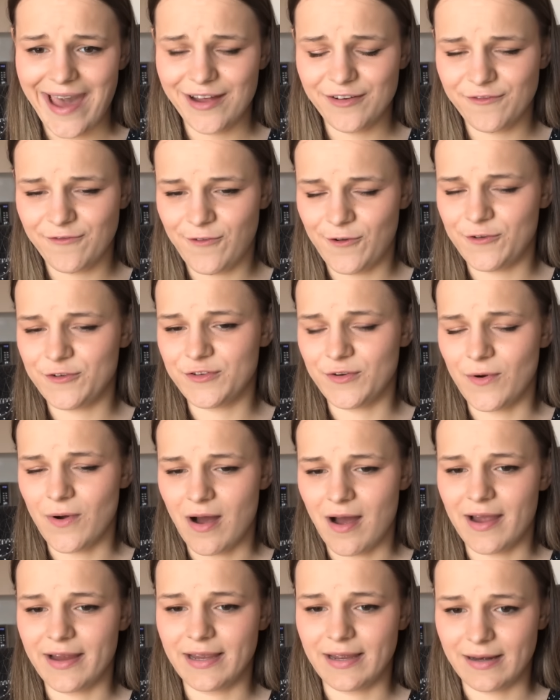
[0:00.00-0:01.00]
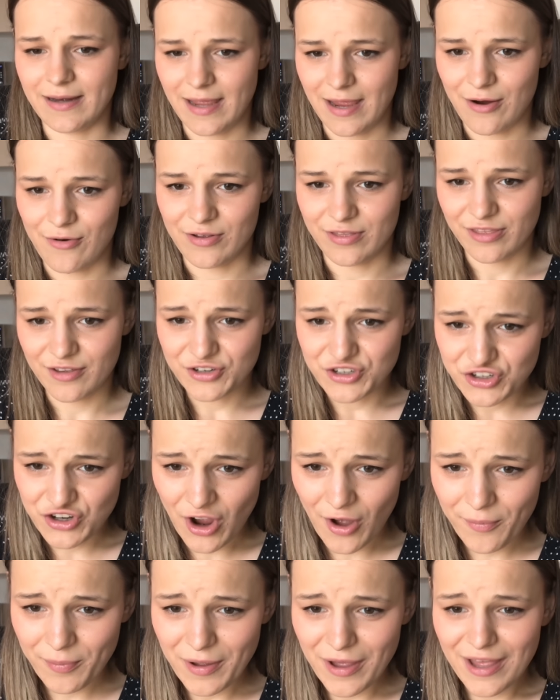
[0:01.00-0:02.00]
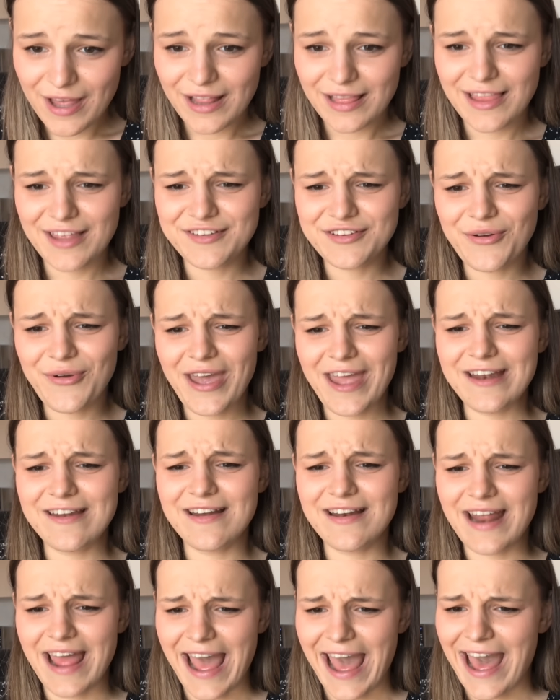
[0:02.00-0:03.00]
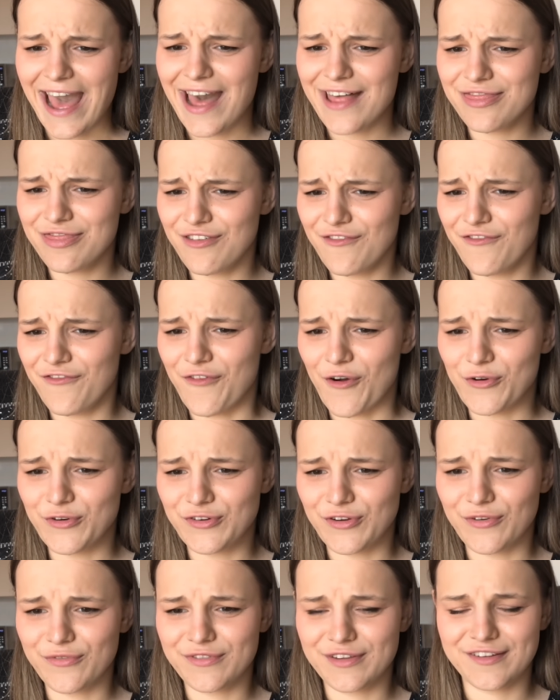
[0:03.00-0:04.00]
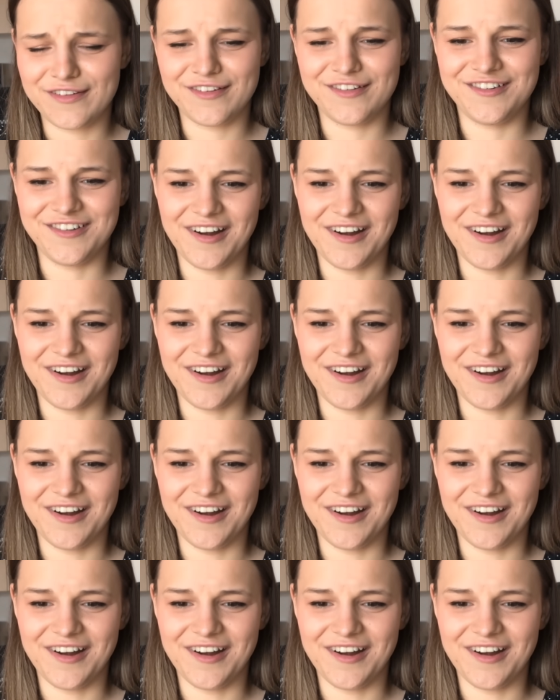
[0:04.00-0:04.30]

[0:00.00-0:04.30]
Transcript: add photo icon here at the top. Let's go ahead and add the photo of this